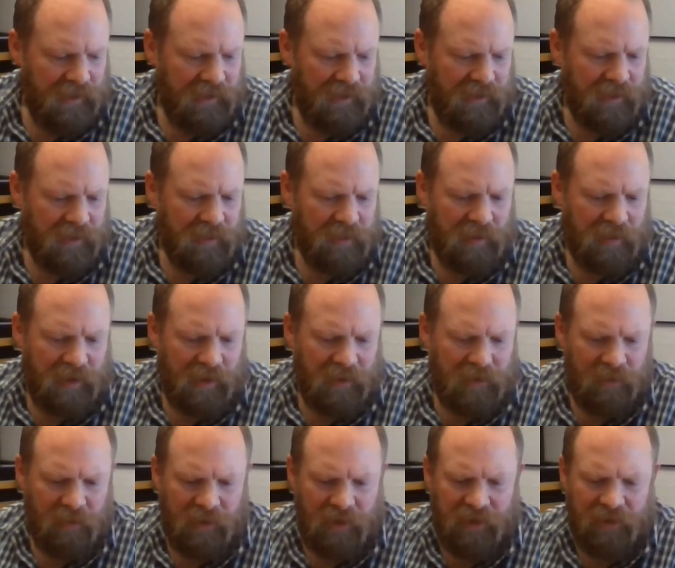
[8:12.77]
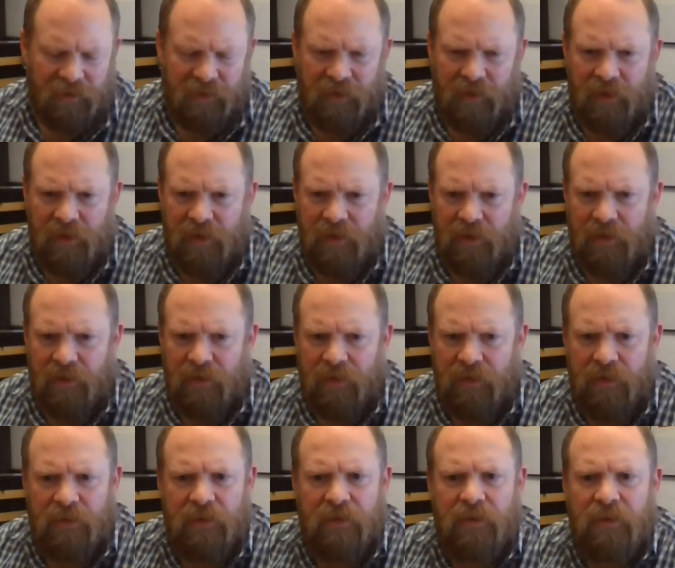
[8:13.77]
Um, otherwise, I
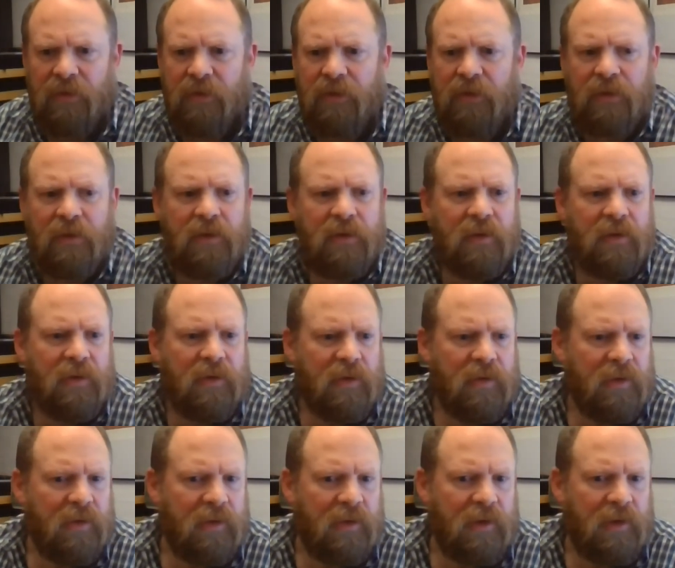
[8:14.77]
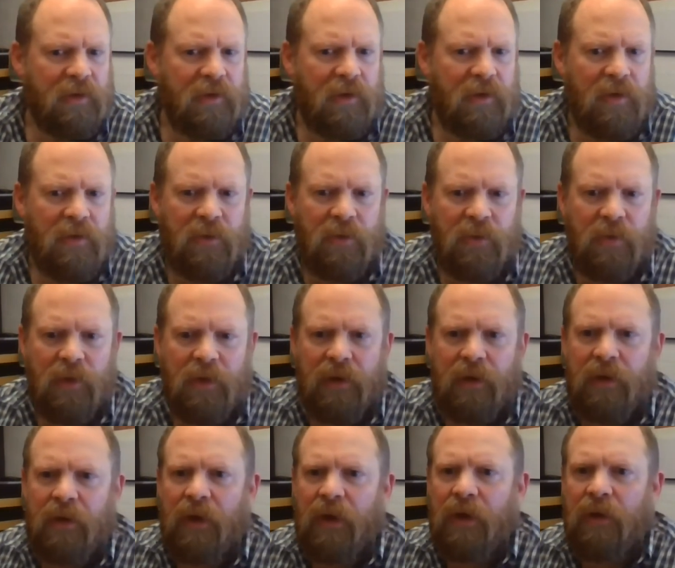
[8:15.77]
know I don't
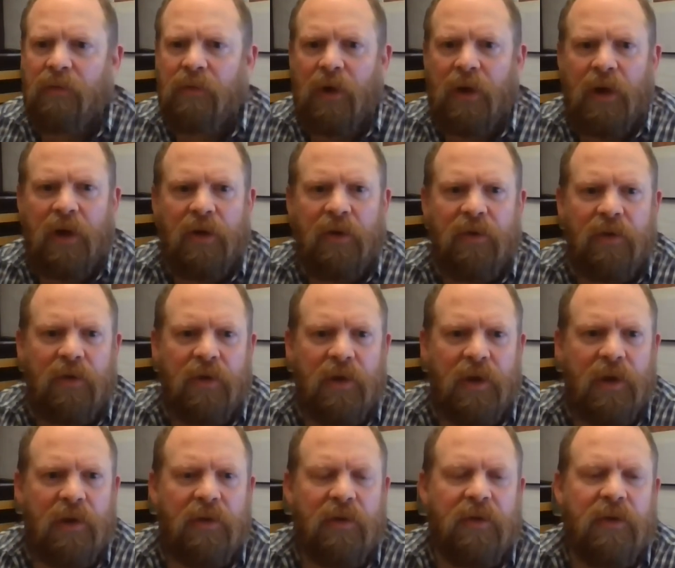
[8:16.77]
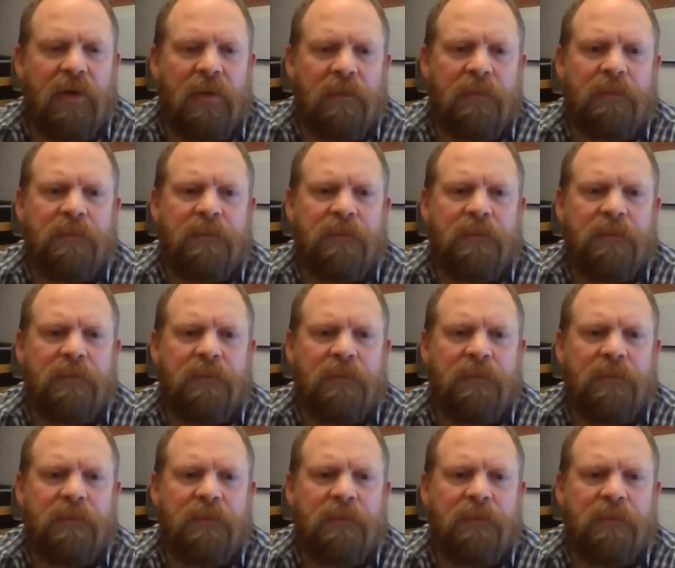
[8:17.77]
think uh, Ryan's not here, is he?